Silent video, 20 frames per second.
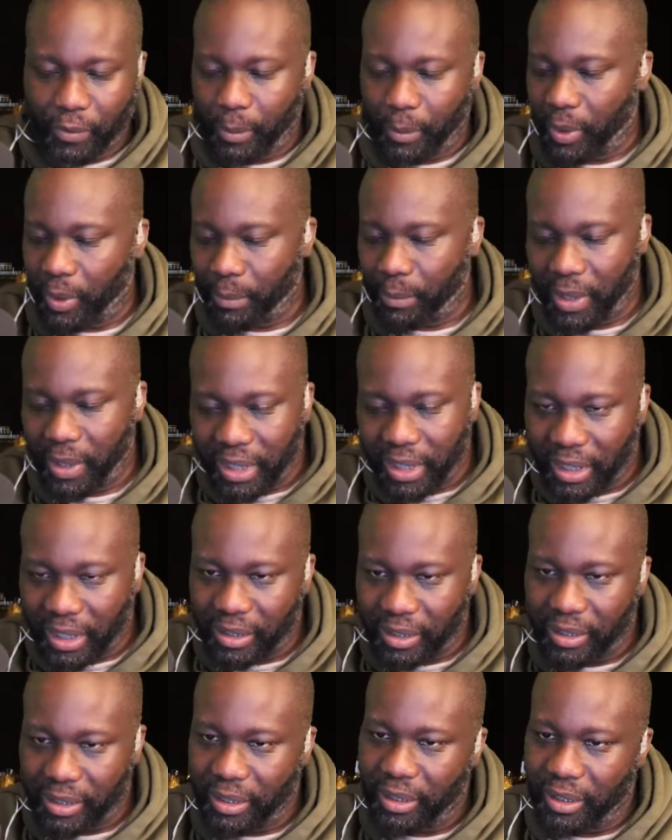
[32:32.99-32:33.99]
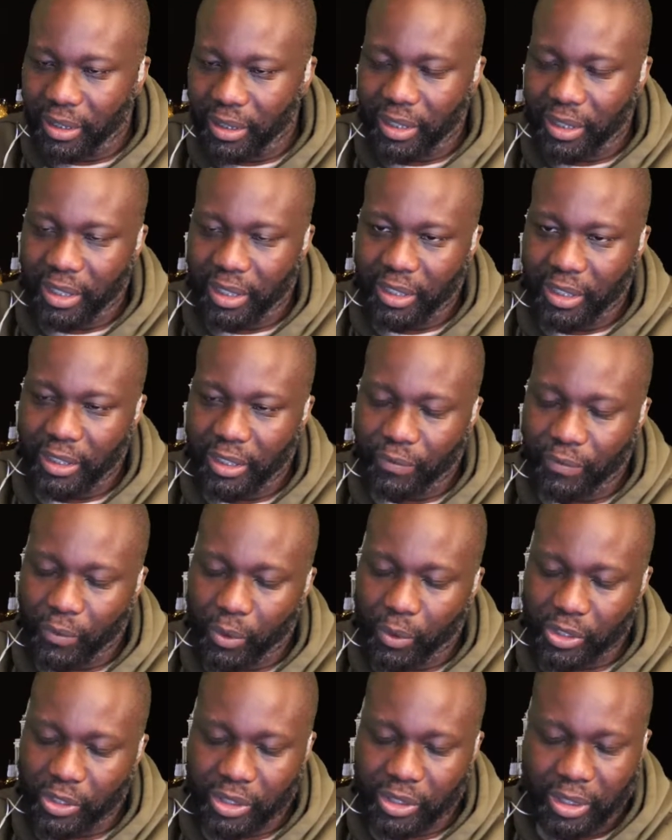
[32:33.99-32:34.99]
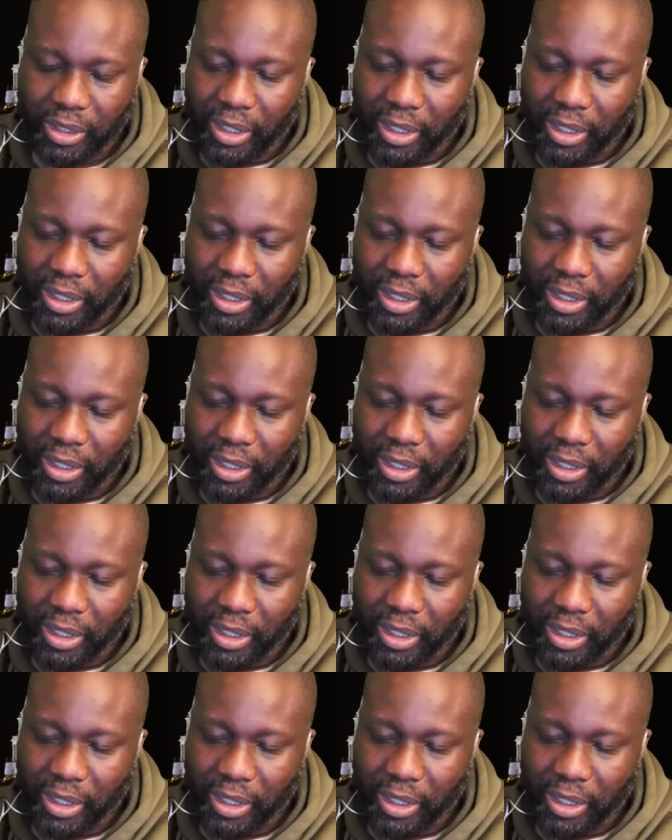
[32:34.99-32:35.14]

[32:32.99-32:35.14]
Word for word: When men get in a divorce,